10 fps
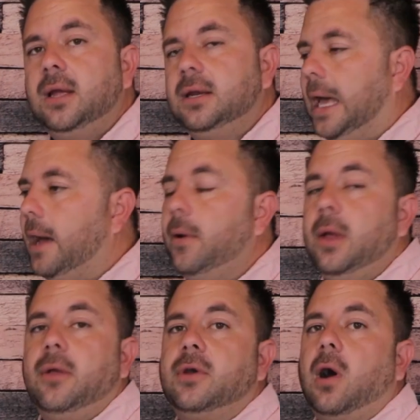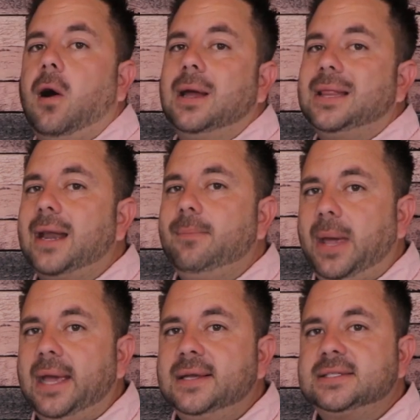Now, there are a lot of
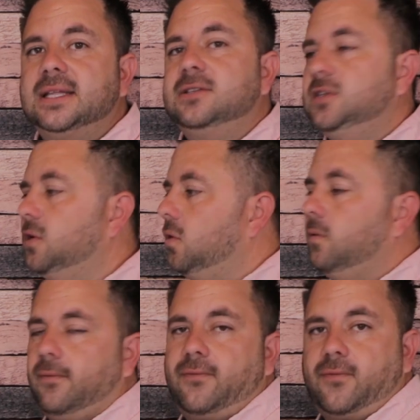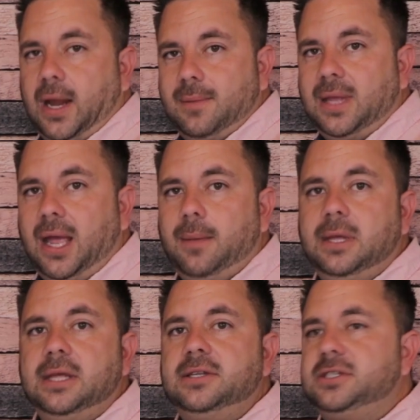banks that do frame
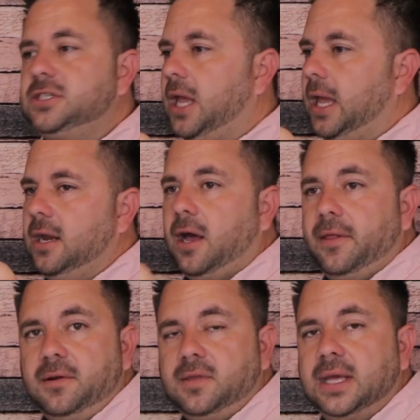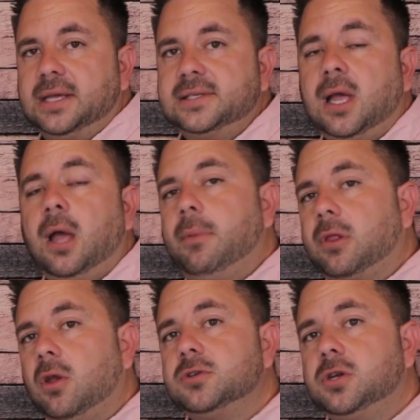damage and other things, but
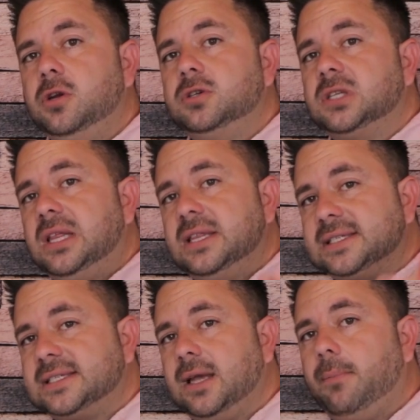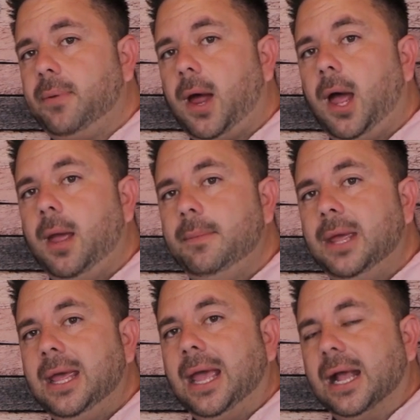those are usually the subprime
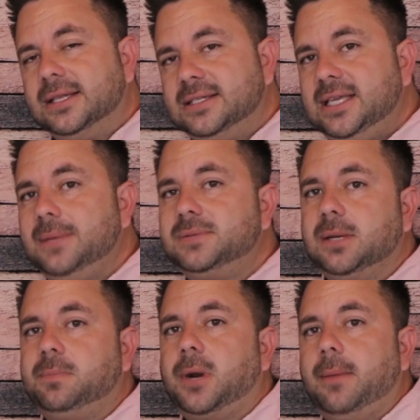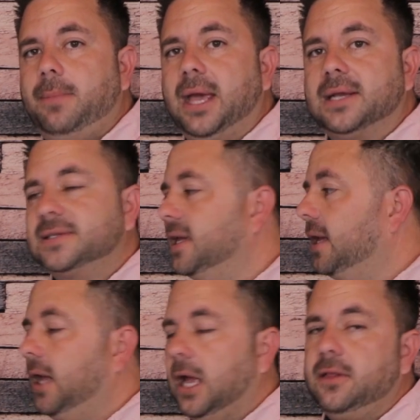and the deep subprime banks.
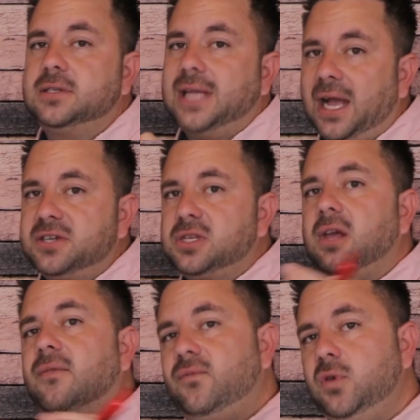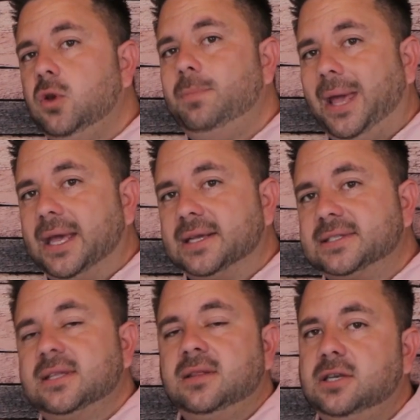And there's actually a few
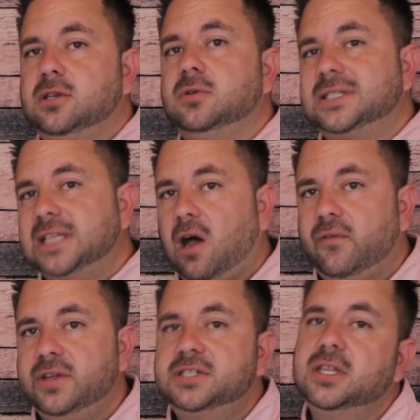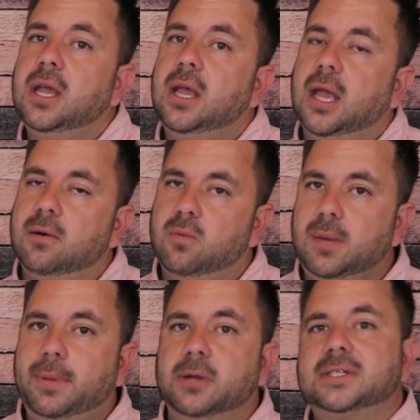banks that do salvaged and
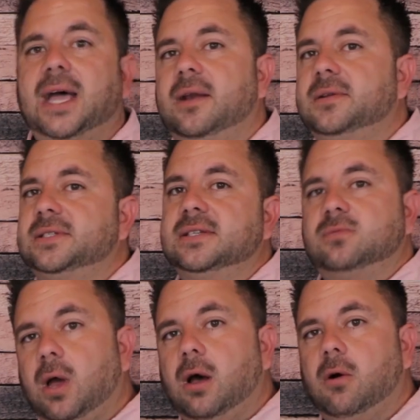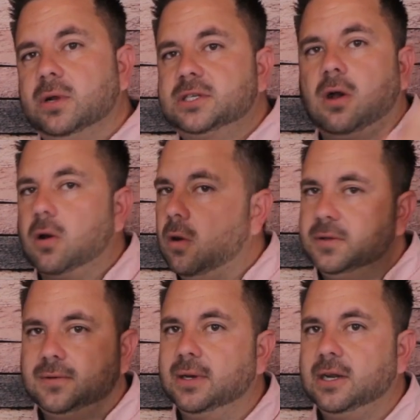rebuilt titles as well, which I'll go
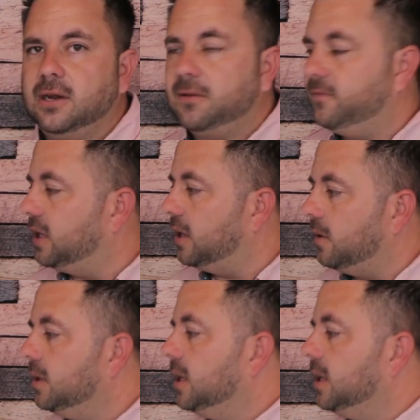into in another video.